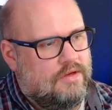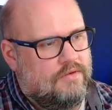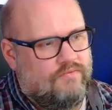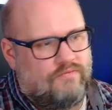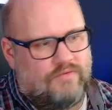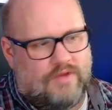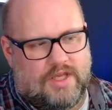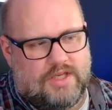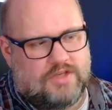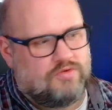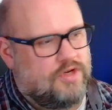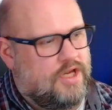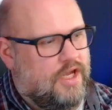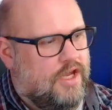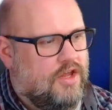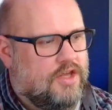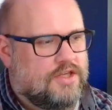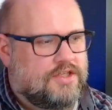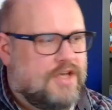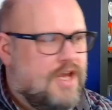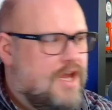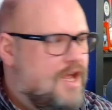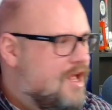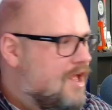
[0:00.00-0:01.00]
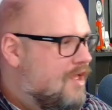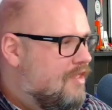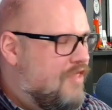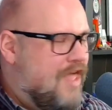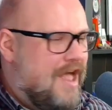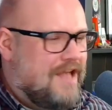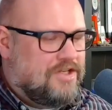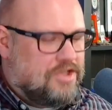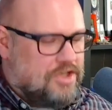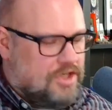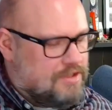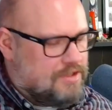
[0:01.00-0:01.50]
is ridiculous.
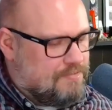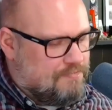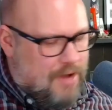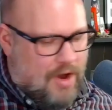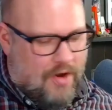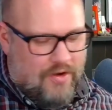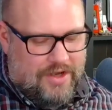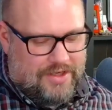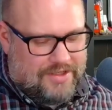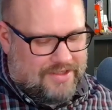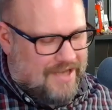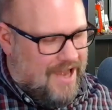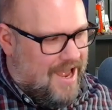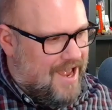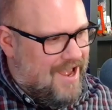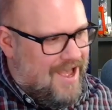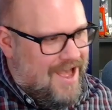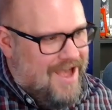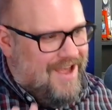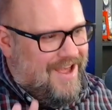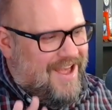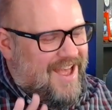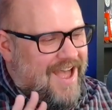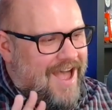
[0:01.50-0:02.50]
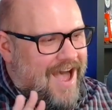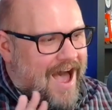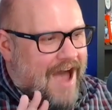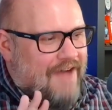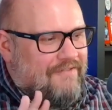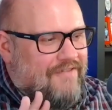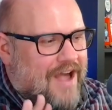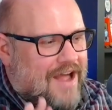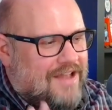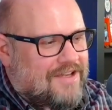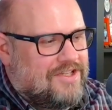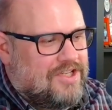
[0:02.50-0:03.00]
That's just bonus. I've
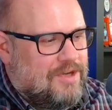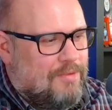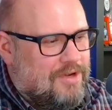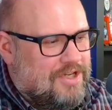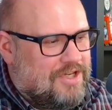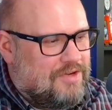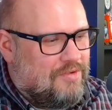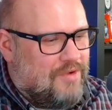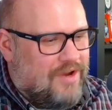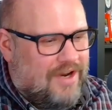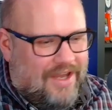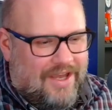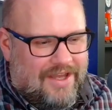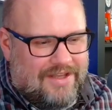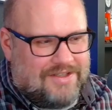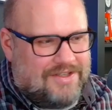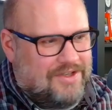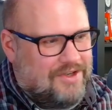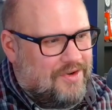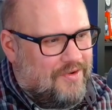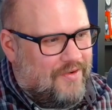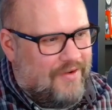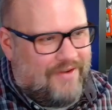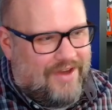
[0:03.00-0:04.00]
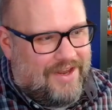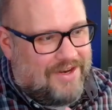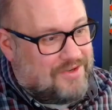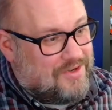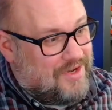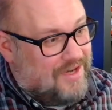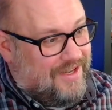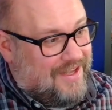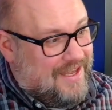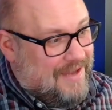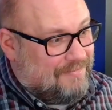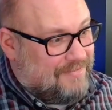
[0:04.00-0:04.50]
got so much I want to get to. I've got to try
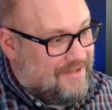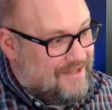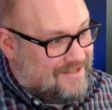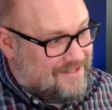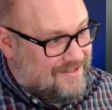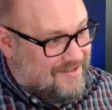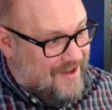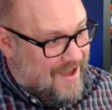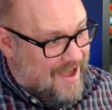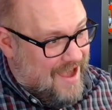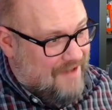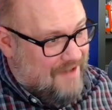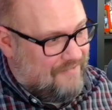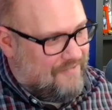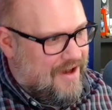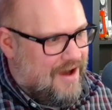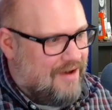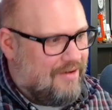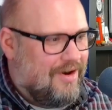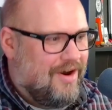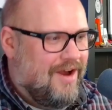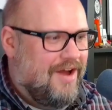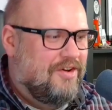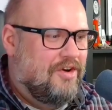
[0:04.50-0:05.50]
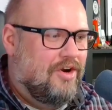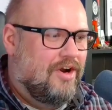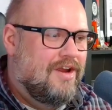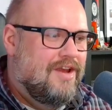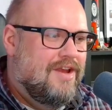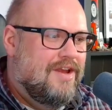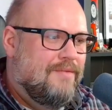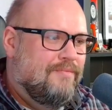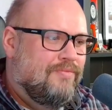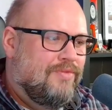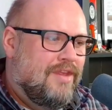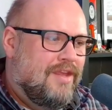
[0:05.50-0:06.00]
to keep this to a half hour under.
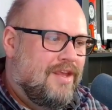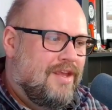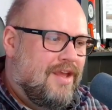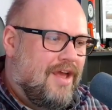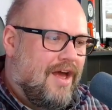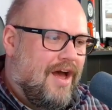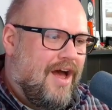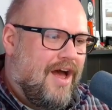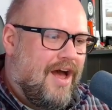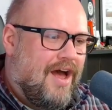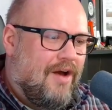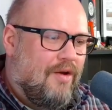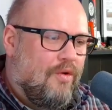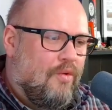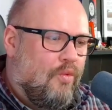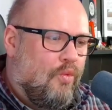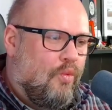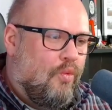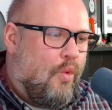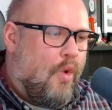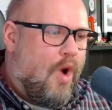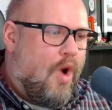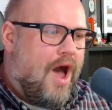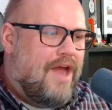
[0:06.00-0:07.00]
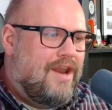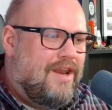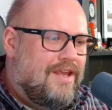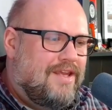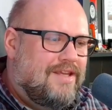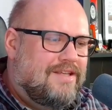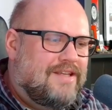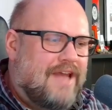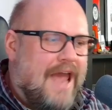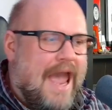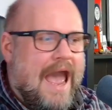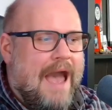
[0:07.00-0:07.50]
What
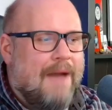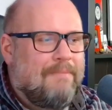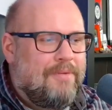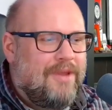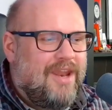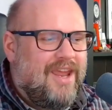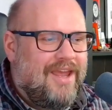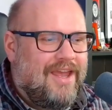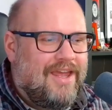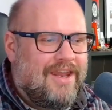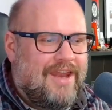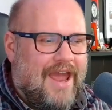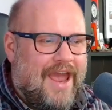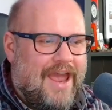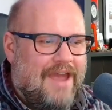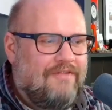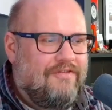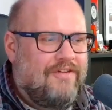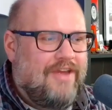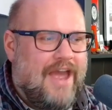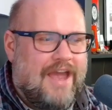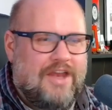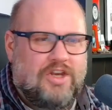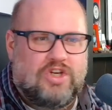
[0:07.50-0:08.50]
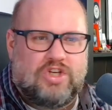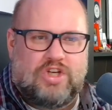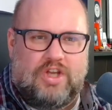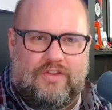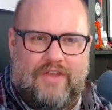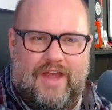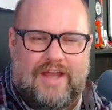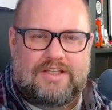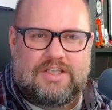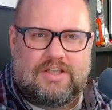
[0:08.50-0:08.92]
is happening in aviation? That's the